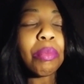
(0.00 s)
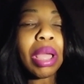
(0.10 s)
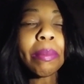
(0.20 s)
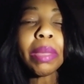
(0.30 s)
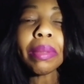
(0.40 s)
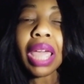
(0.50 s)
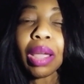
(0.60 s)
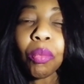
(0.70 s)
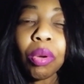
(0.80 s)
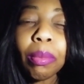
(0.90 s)
I'm a
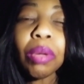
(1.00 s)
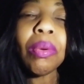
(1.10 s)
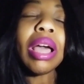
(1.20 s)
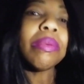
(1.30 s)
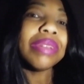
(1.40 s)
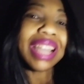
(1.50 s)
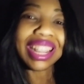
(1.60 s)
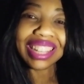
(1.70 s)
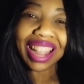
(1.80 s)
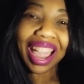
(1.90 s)
black woman. Why would
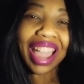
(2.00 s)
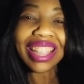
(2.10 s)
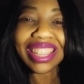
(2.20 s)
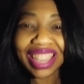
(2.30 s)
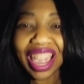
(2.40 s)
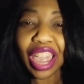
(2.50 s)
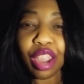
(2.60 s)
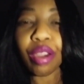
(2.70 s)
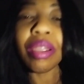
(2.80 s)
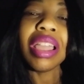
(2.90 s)
I not
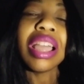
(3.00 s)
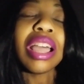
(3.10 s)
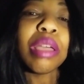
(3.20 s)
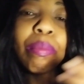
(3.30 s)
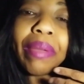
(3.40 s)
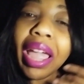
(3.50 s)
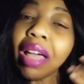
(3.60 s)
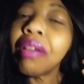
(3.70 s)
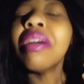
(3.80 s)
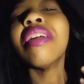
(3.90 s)
care
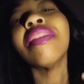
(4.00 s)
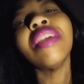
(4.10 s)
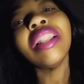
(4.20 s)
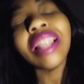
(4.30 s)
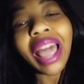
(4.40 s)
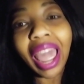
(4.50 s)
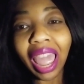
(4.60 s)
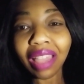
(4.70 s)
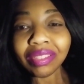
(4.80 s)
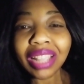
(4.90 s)
about the
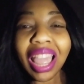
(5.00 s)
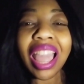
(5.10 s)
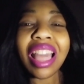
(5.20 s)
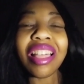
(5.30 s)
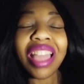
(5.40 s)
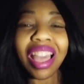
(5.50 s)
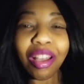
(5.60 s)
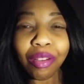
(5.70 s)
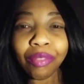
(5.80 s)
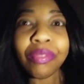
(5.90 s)
lives
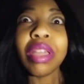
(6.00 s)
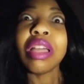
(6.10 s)
of